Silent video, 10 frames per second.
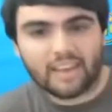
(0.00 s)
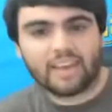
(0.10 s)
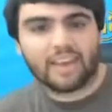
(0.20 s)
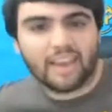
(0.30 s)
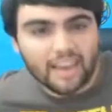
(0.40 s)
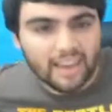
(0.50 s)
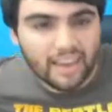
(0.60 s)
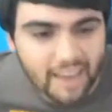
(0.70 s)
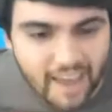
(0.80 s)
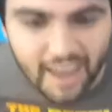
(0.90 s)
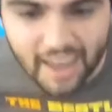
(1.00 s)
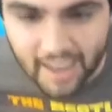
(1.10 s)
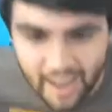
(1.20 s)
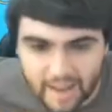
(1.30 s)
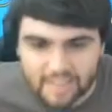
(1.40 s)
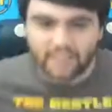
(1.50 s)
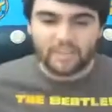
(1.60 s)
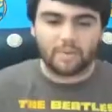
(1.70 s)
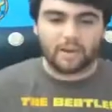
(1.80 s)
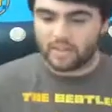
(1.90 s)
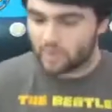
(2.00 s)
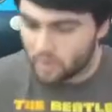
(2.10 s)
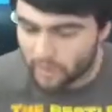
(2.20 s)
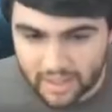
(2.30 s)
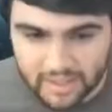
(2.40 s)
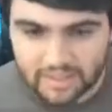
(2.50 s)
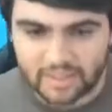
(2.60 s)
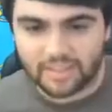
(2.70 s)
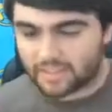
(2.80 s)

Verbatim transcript: hey, hey, how's everybody doing?